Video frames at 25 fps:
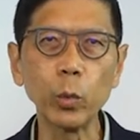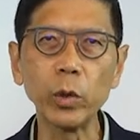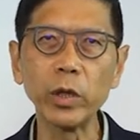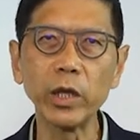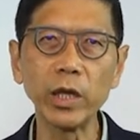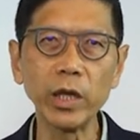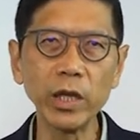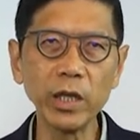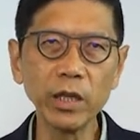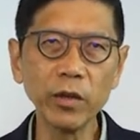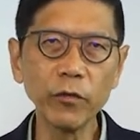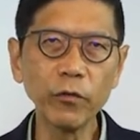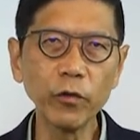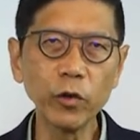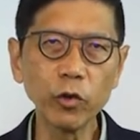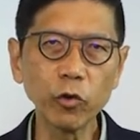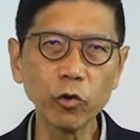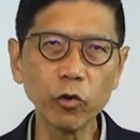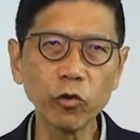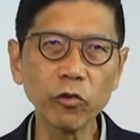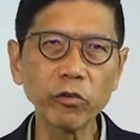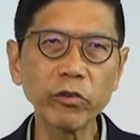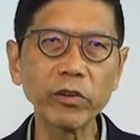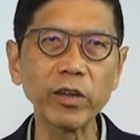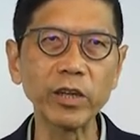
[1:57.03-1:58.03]
with
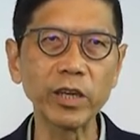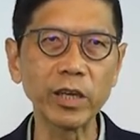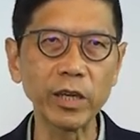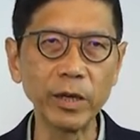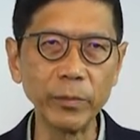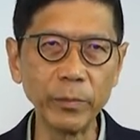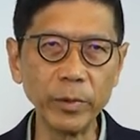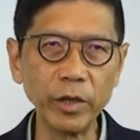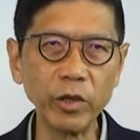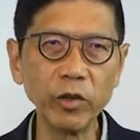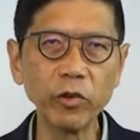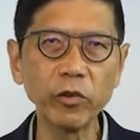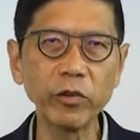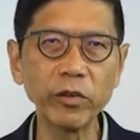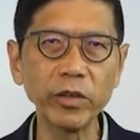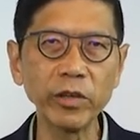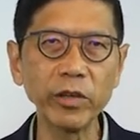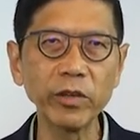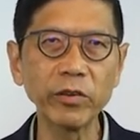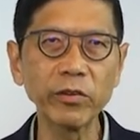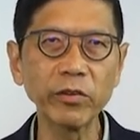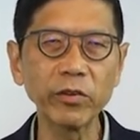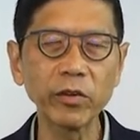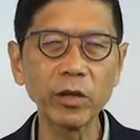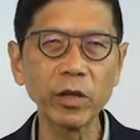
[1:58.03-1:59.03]
individuals and
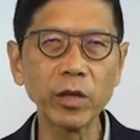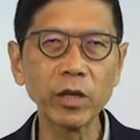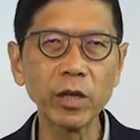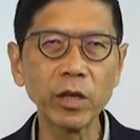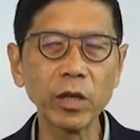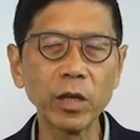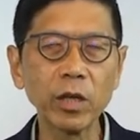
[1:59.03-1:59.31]
communities